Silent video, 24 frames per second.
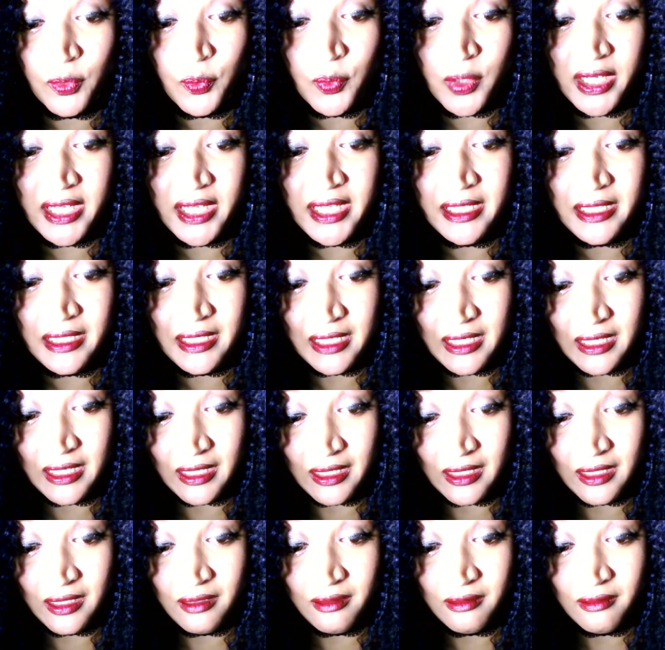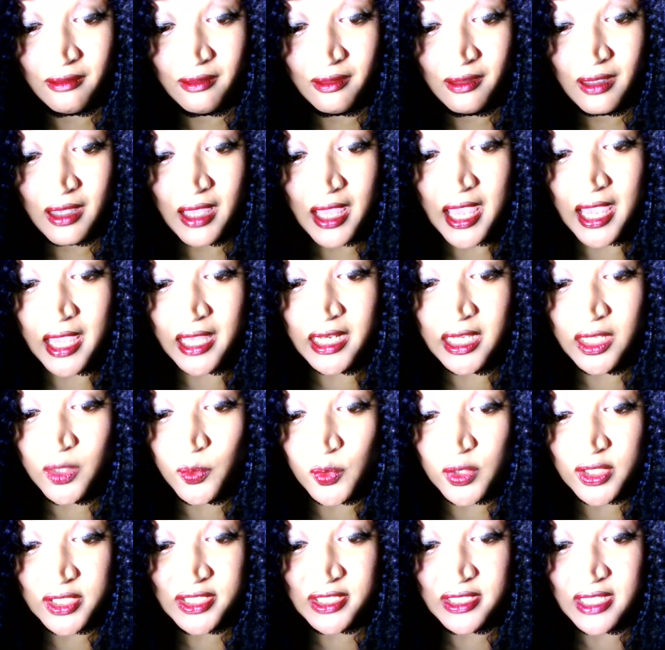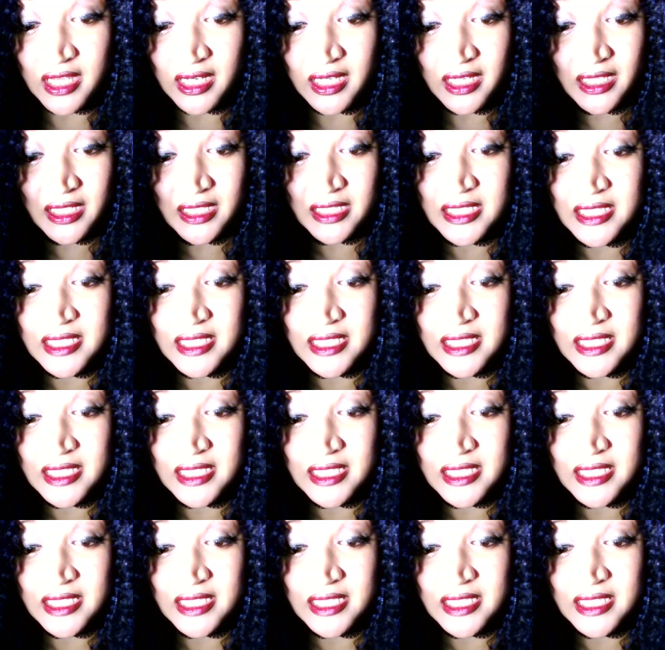what he did. And he wished that he could